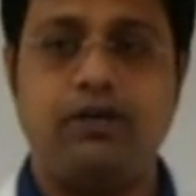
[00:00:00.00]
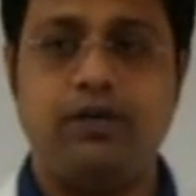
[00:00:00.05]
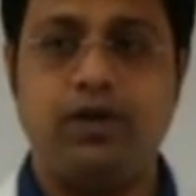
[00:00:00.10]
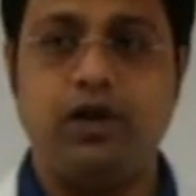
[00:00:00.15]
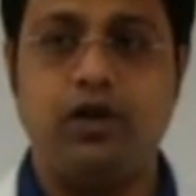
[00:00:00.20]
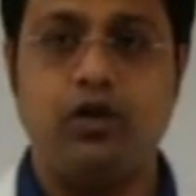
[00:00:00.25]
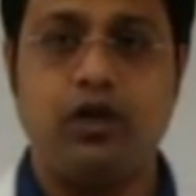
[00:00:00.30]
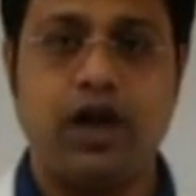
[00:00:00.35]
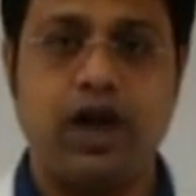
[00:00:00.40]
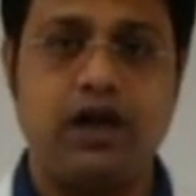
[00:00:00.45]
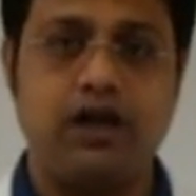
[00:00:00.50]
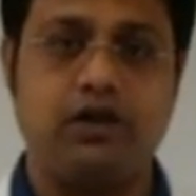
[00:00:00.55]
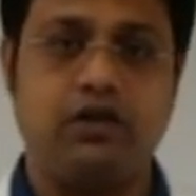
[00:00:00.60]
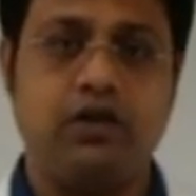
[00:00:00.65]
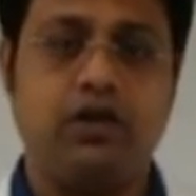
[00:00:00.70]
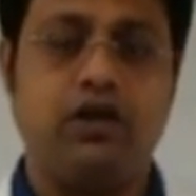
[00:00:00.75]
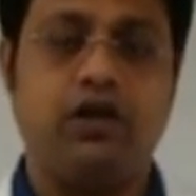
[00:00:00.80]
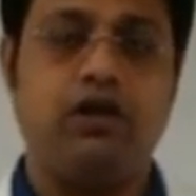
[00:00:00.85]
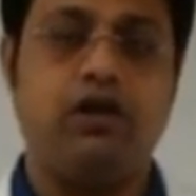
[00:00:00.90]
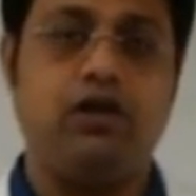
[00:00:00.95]
look at
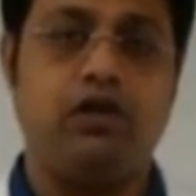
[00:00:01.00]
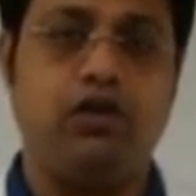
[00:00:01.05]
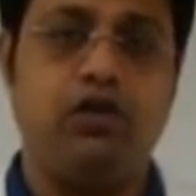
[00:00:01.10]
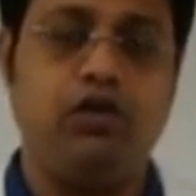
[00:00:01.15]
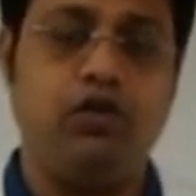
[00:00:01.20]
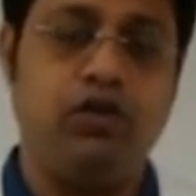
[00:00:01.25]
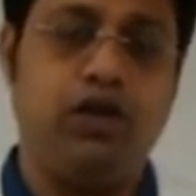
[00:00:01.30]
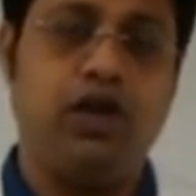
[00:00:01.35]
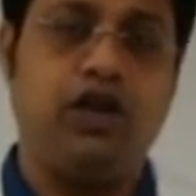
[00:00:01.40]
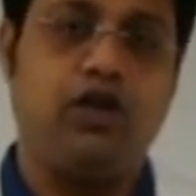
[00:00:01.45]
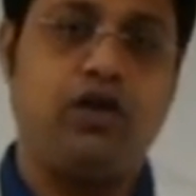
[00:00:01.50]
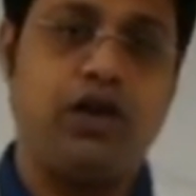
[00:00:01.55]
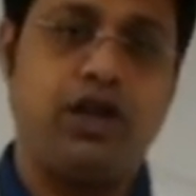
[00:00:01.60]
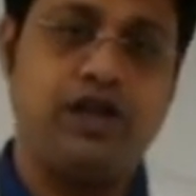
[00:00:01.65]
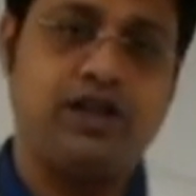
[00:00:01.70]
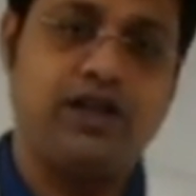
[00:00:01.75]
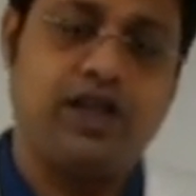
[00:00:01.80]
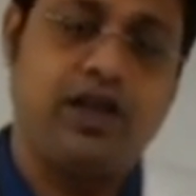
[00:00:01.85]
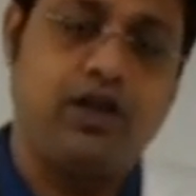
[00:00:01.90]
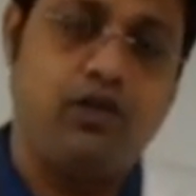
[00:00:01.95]
doing or
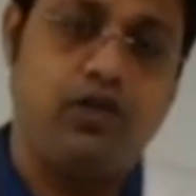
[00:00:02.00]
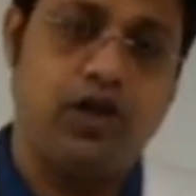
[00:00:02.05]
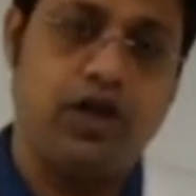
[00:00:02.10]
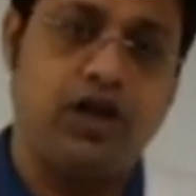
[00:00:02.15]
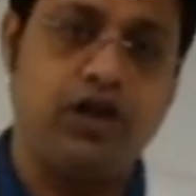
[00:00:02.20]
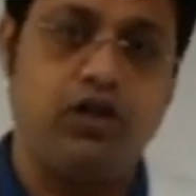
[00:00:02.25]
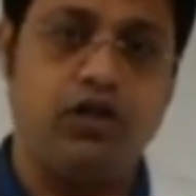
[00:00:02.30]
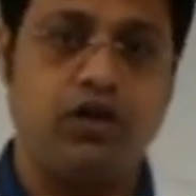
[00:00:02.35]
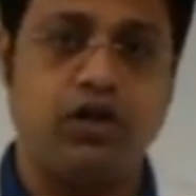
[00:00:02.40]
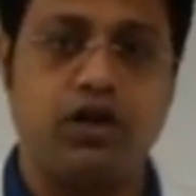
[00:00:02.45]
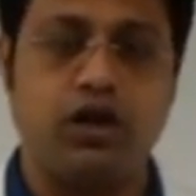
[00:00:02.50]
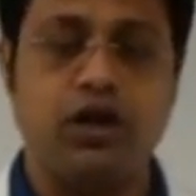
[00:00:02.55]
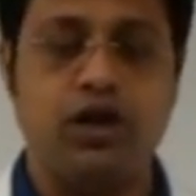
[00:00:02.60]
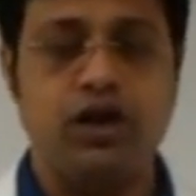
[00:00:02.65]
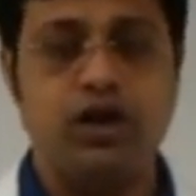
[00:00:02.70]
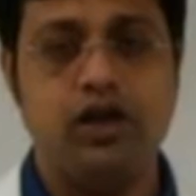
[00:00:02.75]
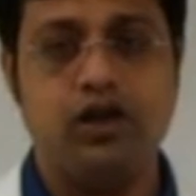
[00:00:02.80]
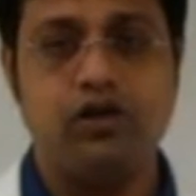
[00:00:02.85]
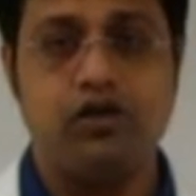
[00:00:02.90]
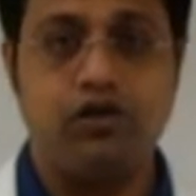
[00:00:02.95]
executing your
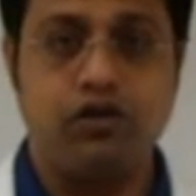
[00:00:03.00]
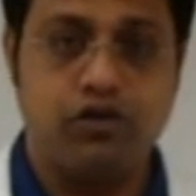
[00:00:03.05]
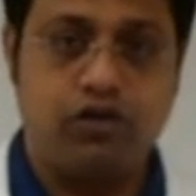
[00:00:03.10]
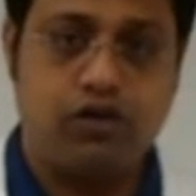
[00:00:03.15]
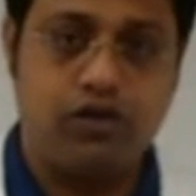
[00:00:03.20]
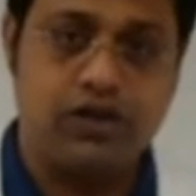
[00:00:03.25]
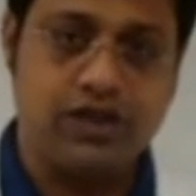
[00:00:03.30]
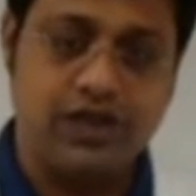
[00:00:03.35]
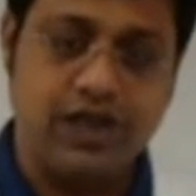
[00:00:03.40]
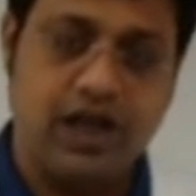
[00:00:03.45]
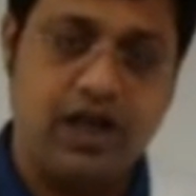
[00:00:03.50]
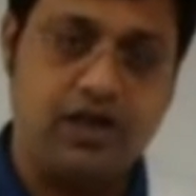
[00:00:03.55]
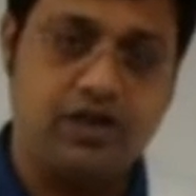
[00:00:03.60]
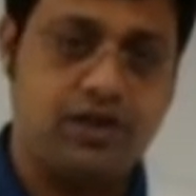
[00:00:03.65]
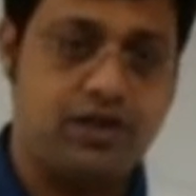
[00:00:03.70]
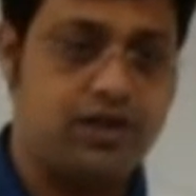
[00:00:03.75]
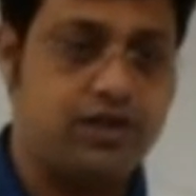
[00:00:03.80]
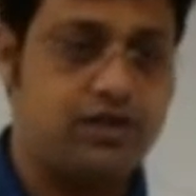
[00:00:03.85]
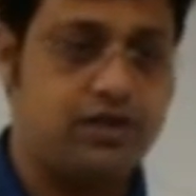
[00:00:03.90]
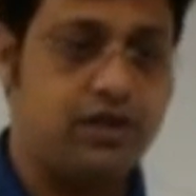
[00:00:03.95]
root cause
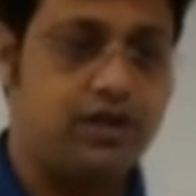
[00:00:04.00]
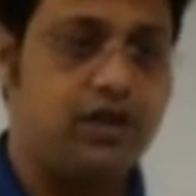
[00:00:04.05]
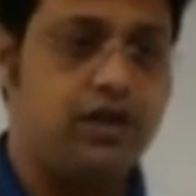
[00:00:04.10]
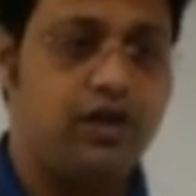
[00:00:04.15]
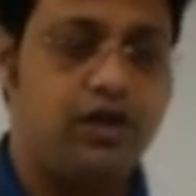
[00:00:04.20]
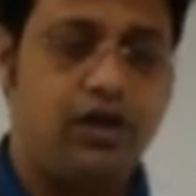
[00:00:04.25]
analysis,